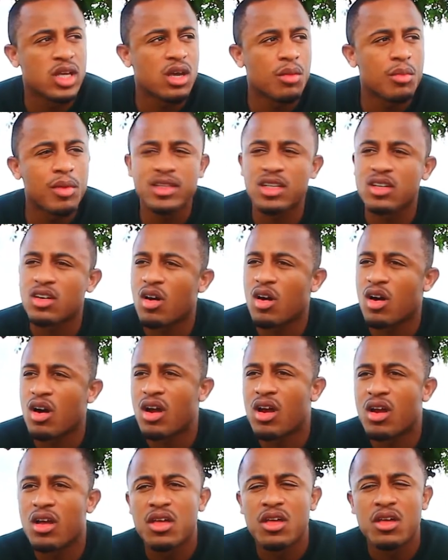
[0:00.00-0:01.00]
they come out the
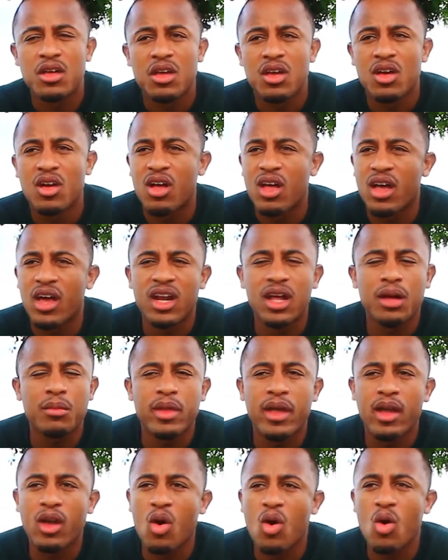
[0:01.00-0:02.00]
car, and
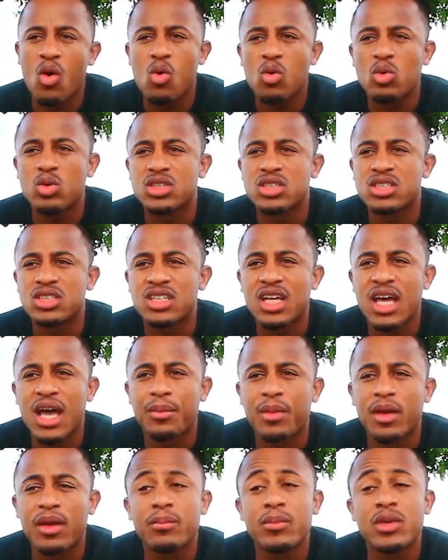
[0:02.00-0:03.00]
I'm like, oh
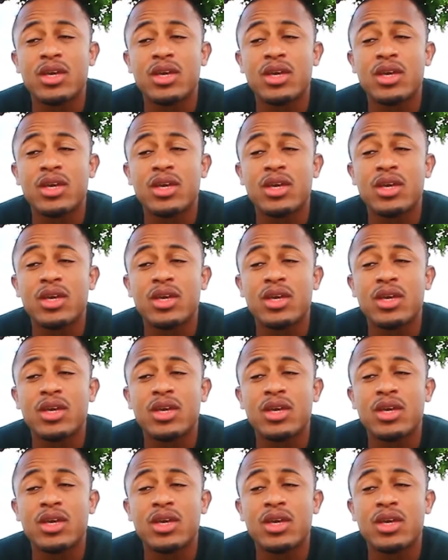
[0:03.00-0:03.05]
snap!